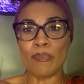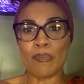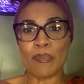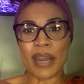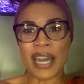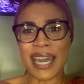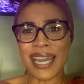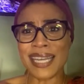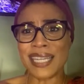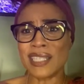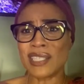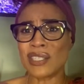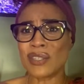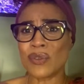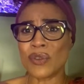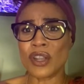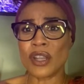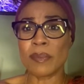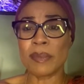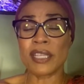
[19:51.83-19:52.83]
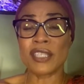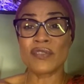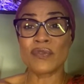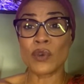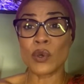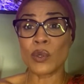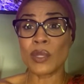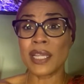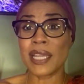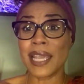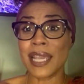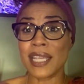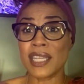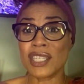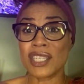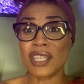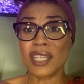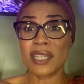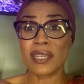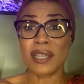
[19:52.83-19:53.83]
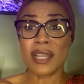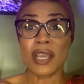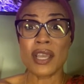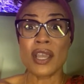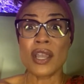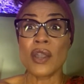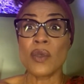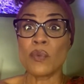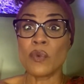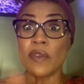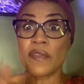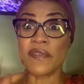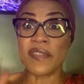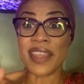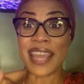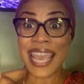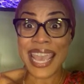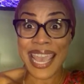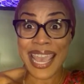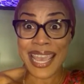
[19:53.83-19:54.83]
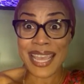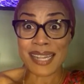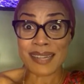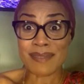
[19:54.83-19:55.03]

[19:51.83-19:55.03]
body scrub exfoliation with that